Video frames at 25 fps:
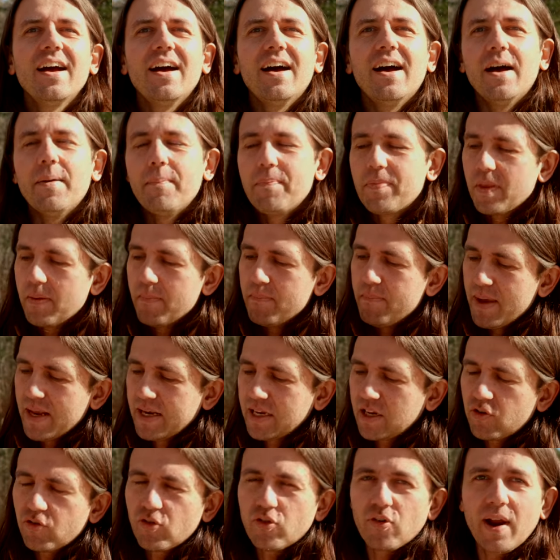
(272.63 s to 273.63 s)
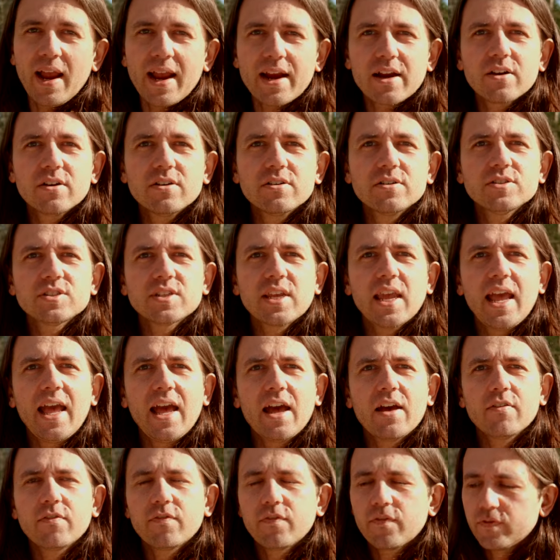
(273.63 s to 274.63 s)
Um, many trackers
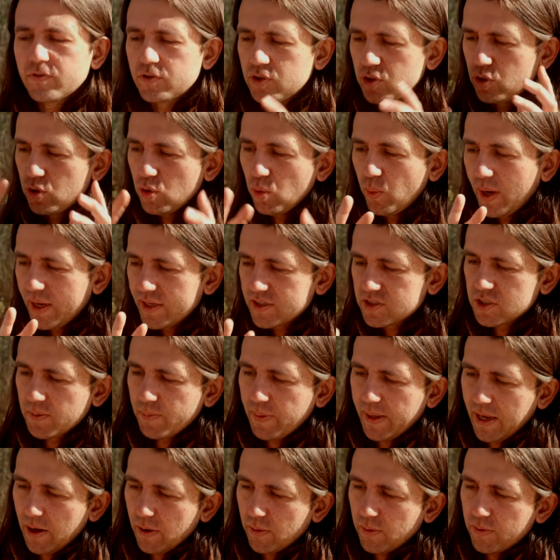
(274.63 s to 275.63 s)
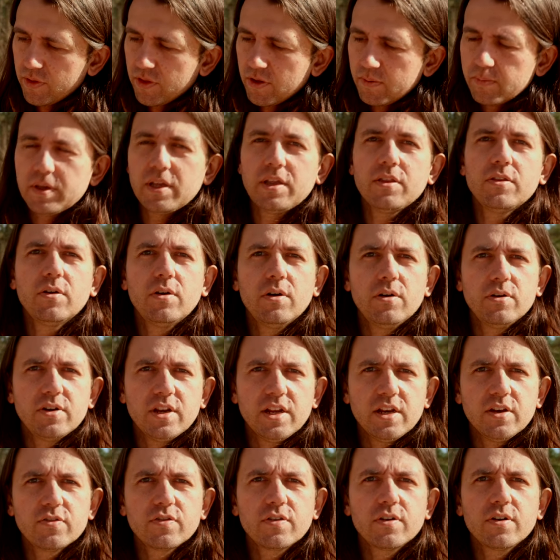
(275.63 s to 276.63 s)
have two ways to power them either
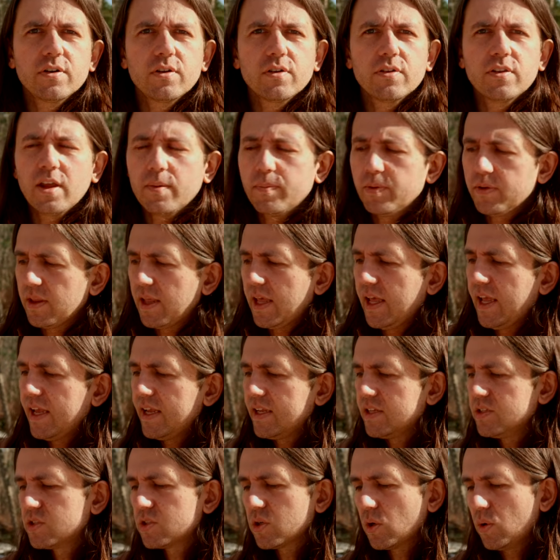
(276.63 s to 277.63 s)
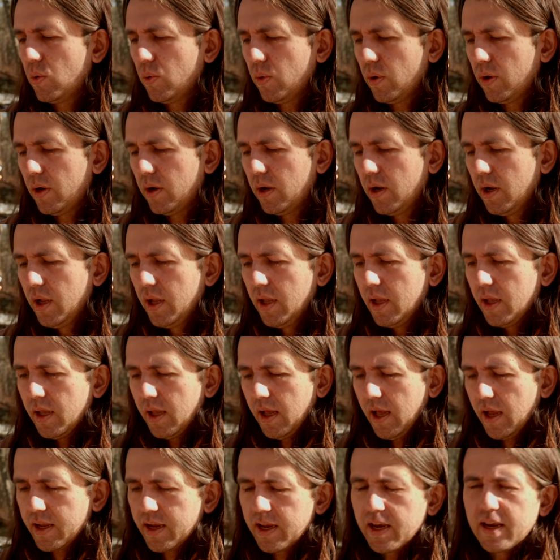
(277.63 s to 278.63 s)
internal double A's or
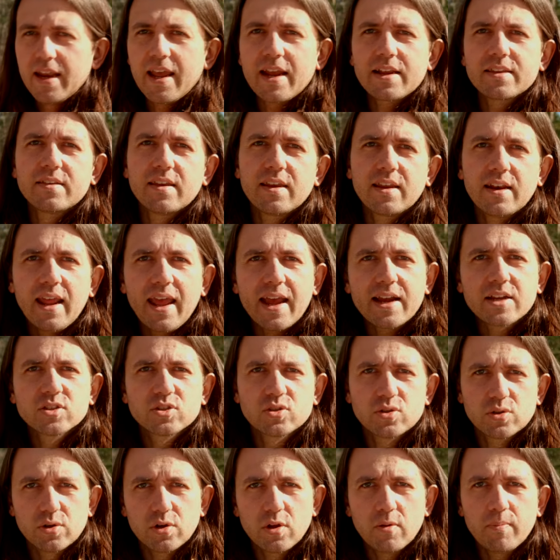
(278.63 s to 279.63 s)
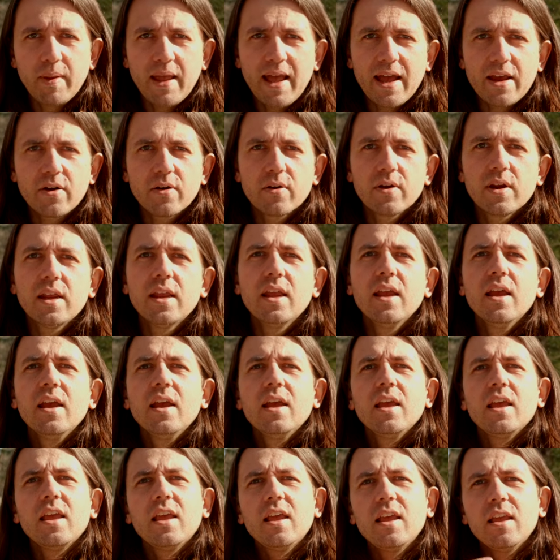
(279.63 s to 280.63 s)
uh, connecting an external battery
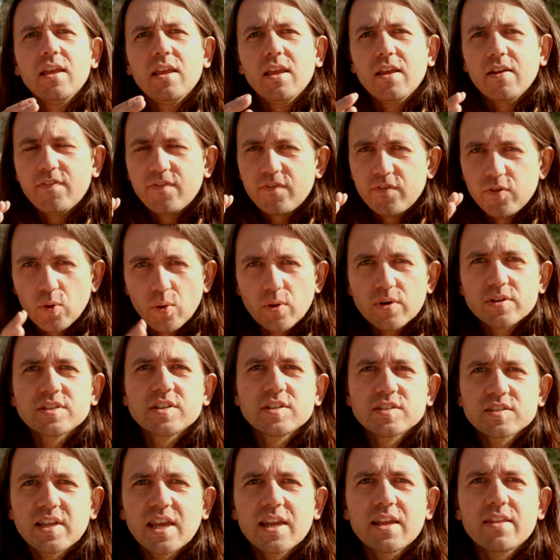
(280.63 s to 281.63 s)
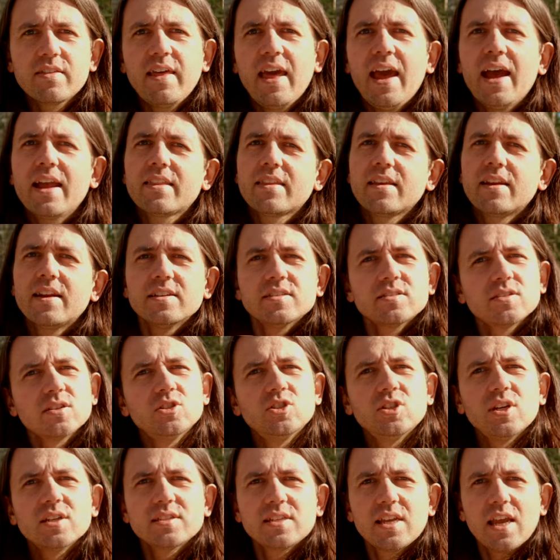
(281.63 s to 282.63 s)
if yours is like that, then I'd
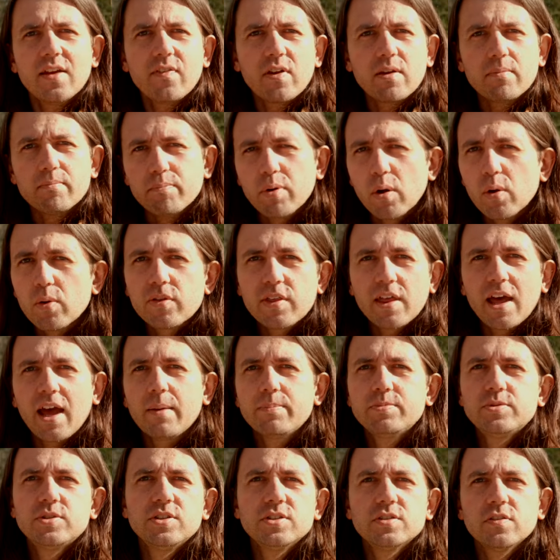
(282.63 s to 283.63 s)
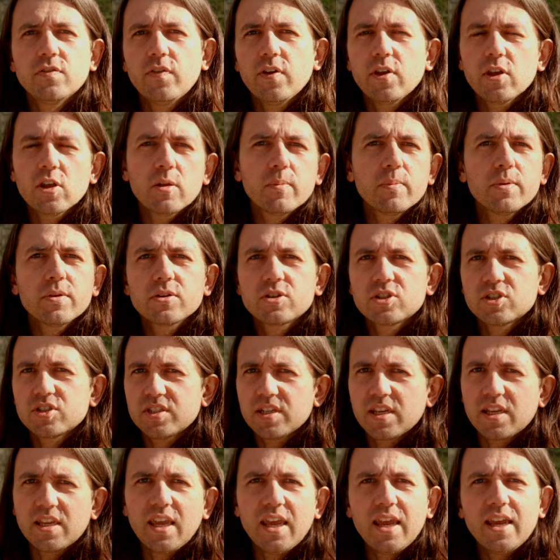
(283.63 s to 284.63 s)
suggest having both options available
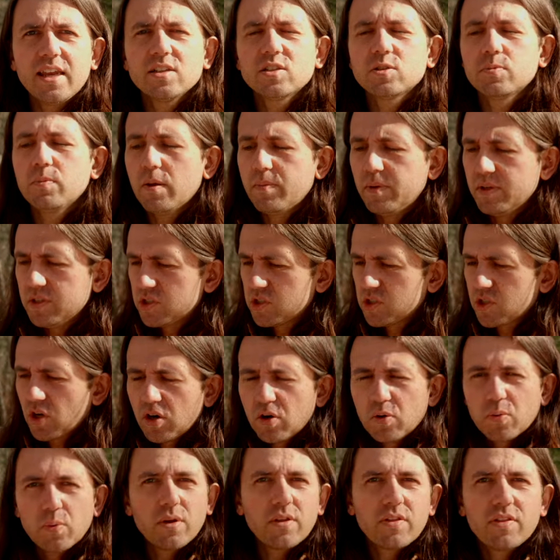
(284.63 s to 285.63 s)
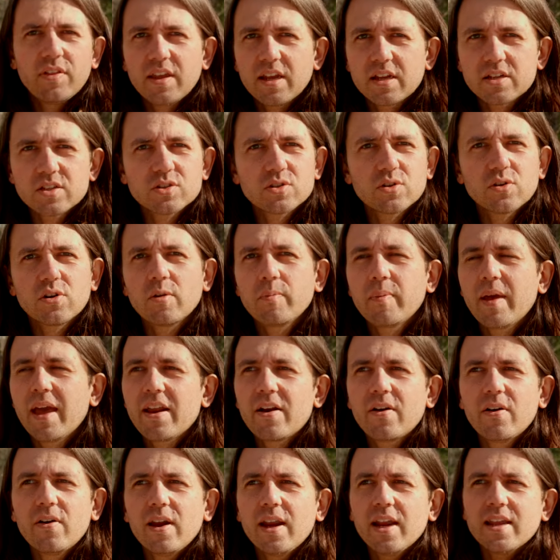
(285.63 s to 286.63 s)
just in case. Maybe start with the external
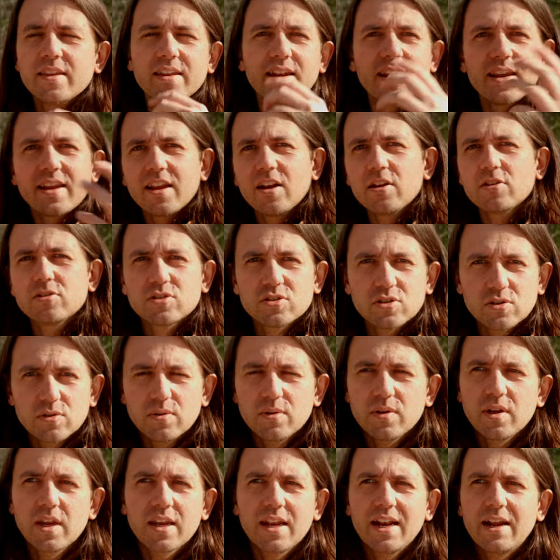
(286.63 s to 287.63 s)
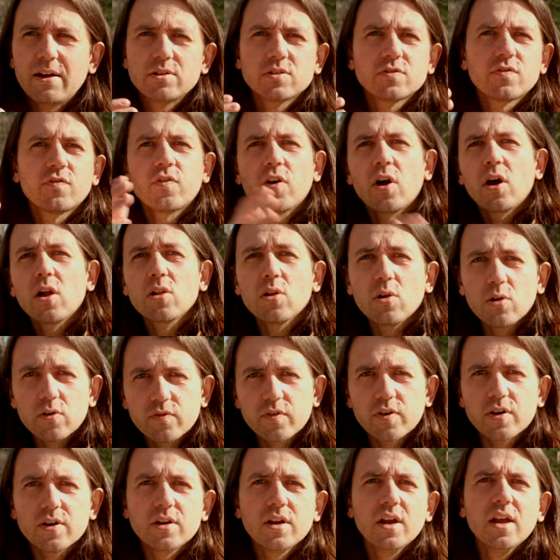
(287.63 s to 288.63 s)
battery, and then it can also it can always fall
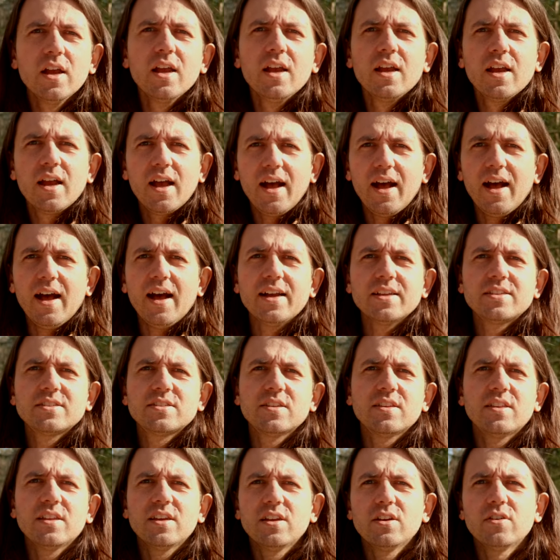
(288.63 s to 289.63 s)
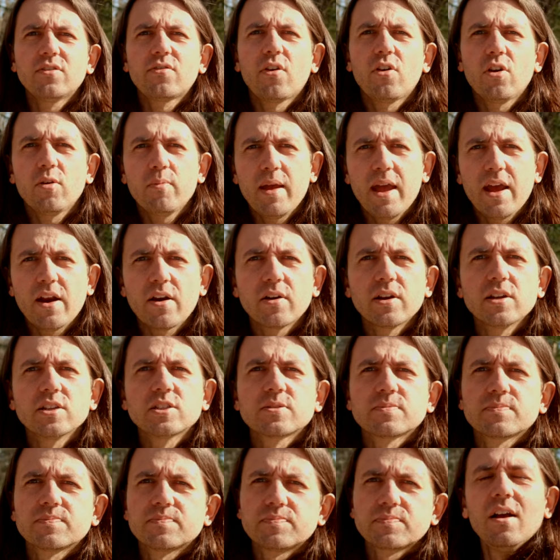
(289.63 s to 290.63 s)
over uh, to the internal
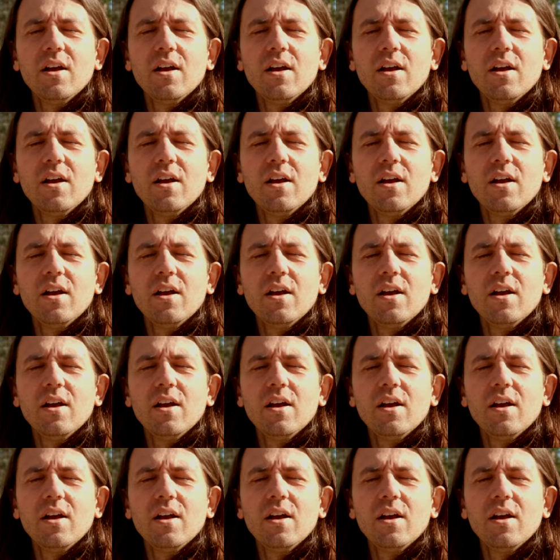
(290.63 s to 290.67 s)
batteries.